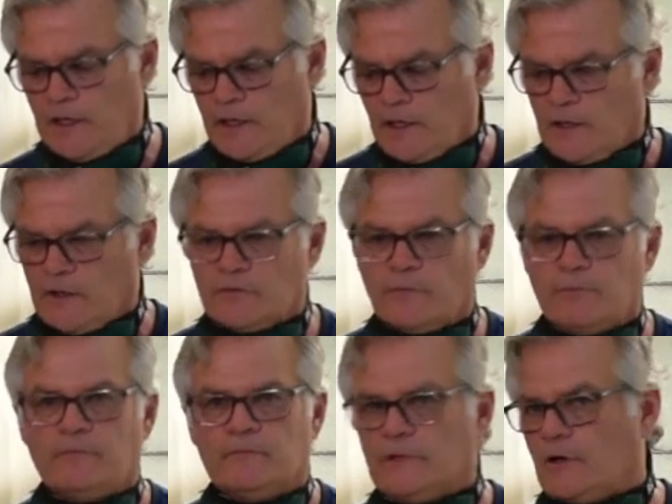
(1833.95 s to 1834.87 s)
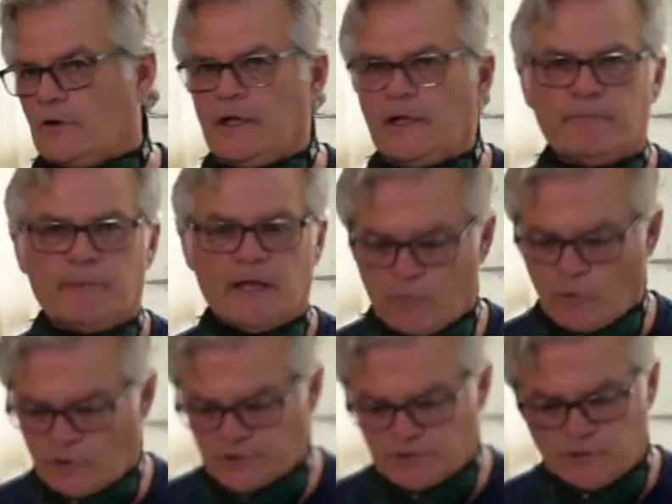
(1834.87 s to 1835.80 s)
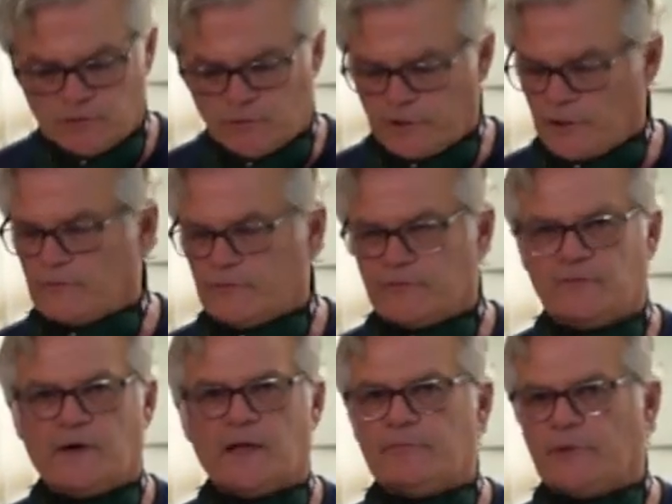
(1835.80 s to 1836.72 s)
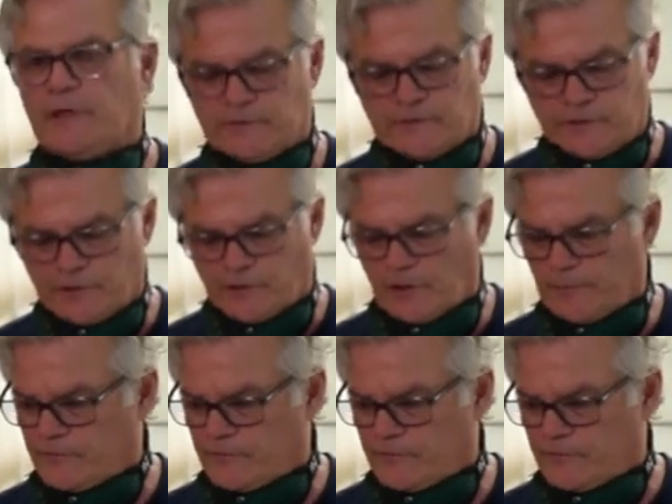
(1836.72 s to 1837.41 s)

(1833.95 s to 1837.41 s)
So, you know, any Benmore, Sherwin-Williams, Fine Paints of Europe's,